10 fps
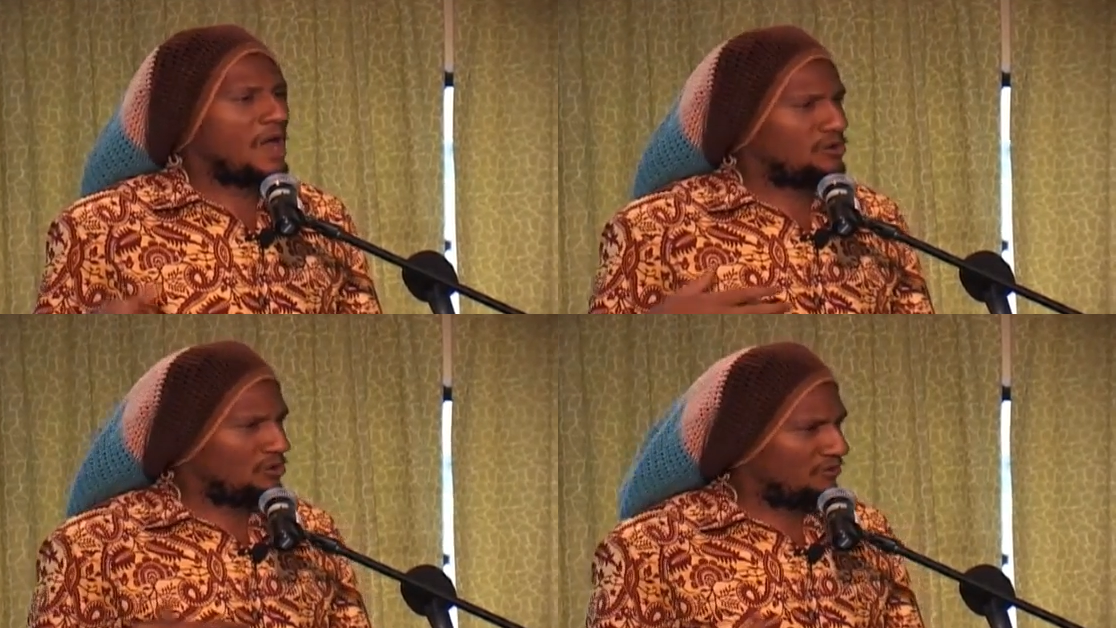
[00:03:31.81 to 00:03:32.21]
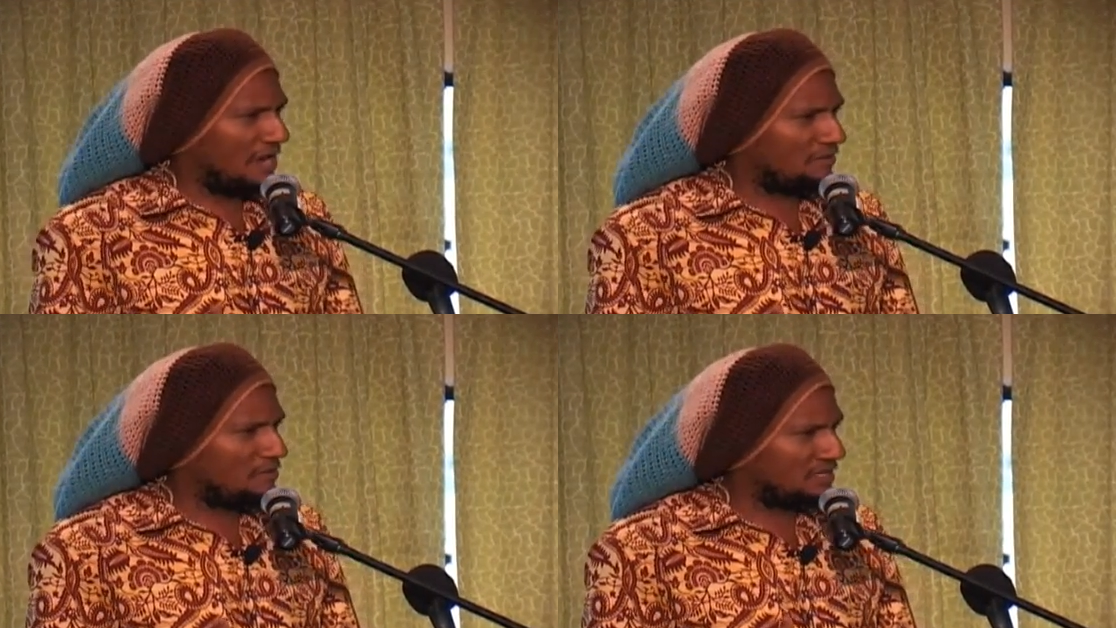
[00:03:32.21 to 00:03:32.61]
Now, I know
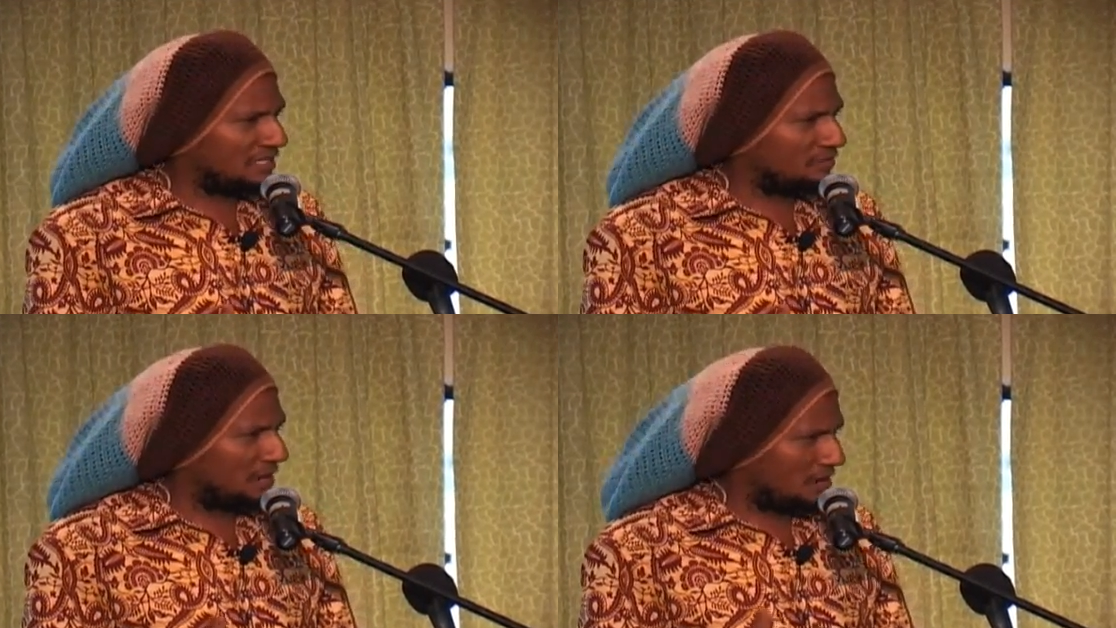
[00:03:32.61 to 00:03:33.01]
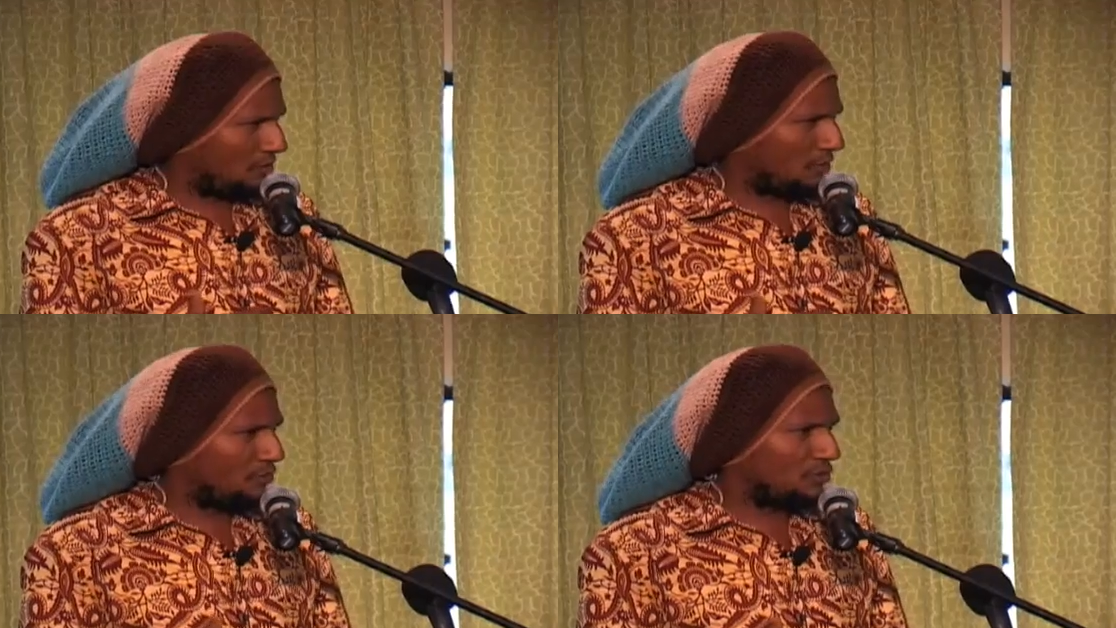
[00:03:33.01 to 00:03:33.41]
the value of a business
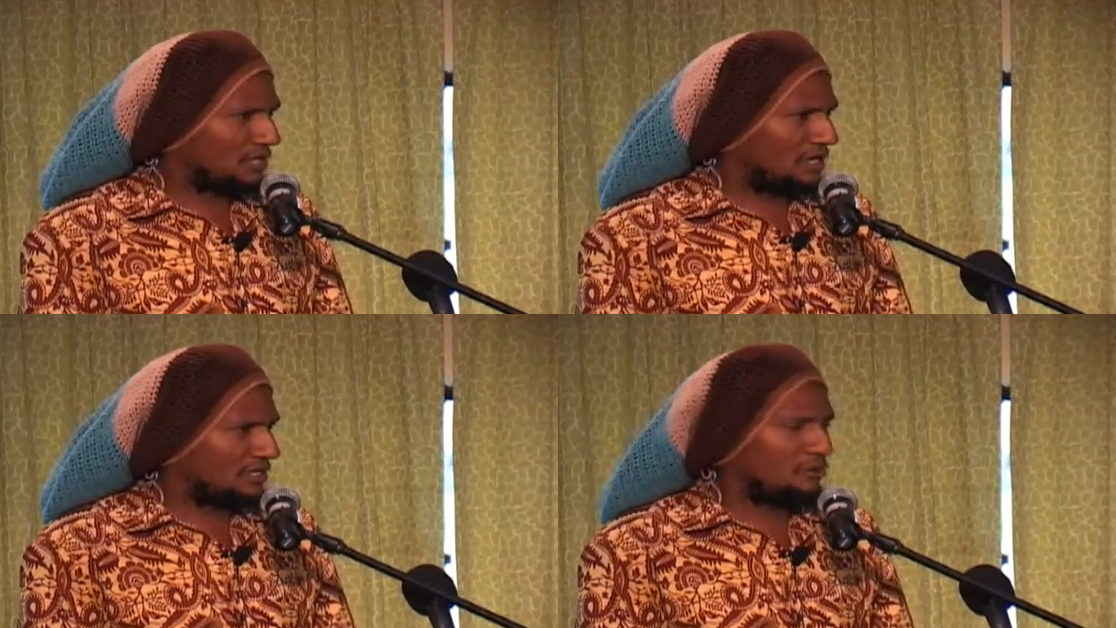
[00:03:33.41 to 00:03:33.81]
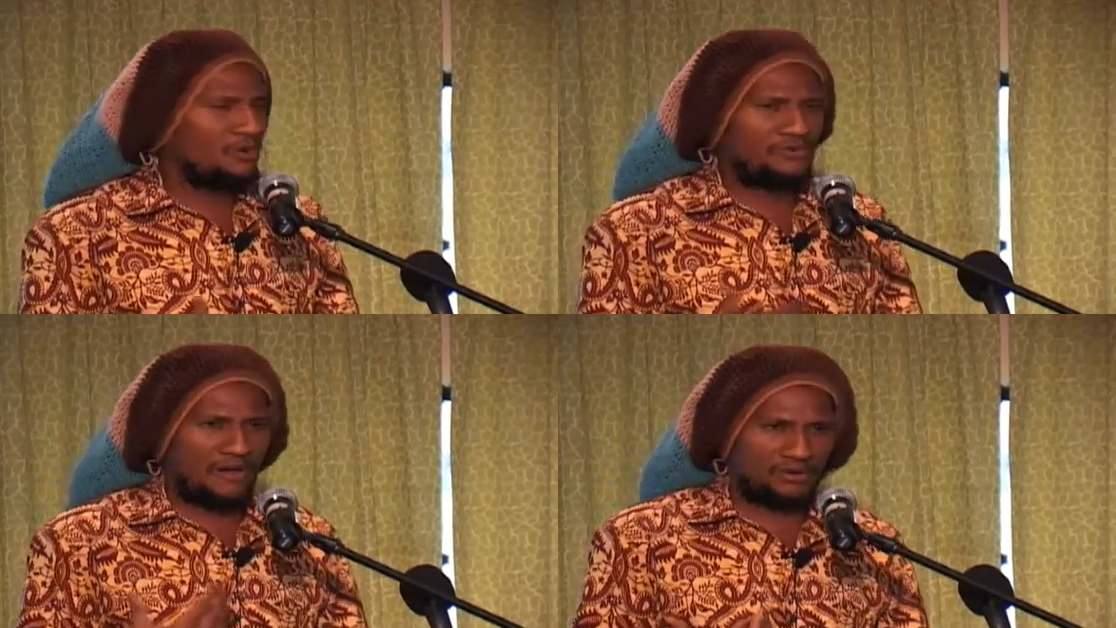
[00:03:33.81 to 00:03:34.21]
plan or a proposal is
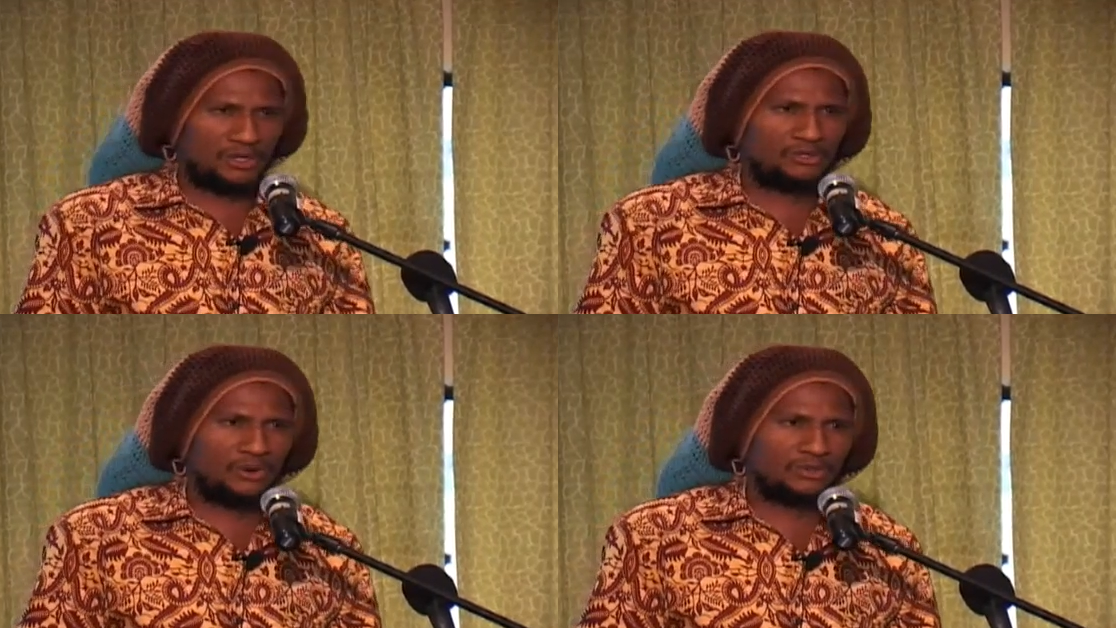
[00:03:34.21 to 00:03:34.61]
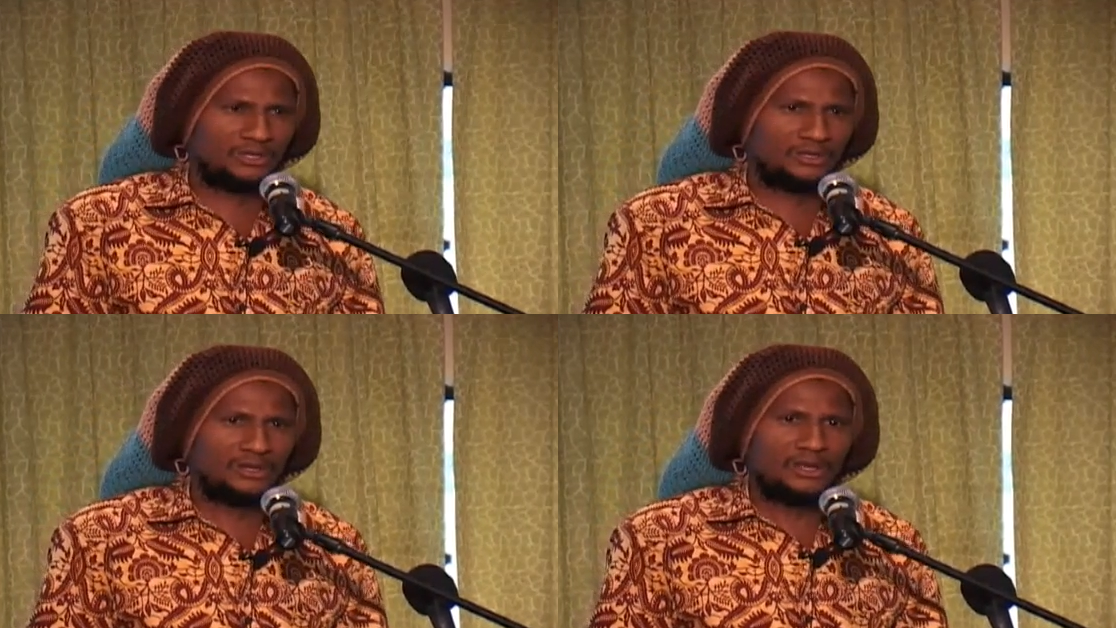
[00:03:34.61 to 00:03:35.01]
about
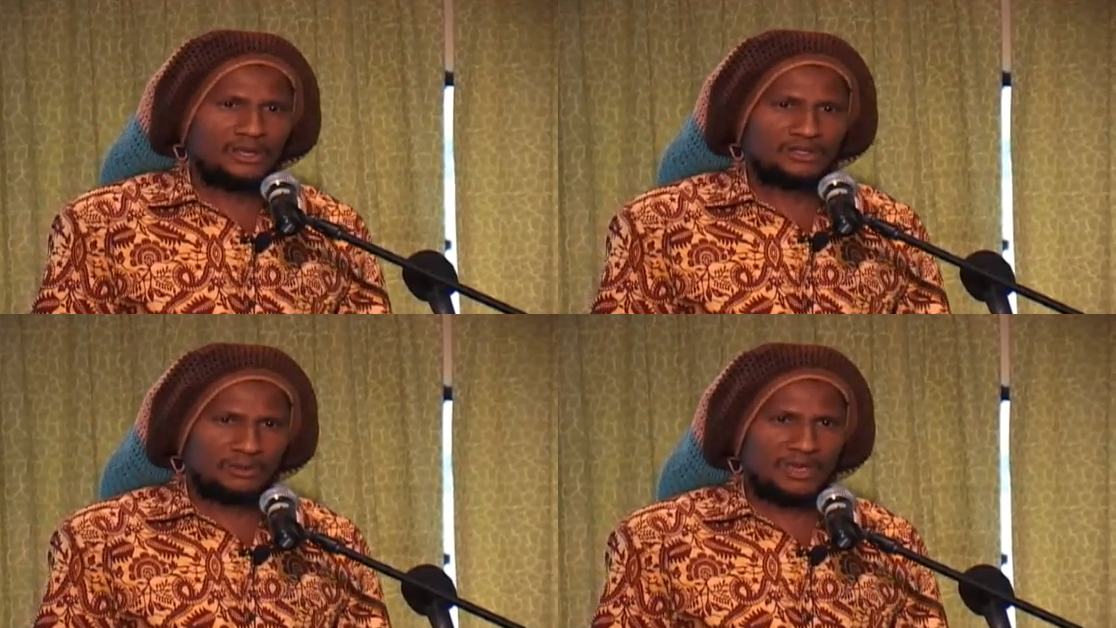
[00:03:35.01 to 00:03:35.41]
500,000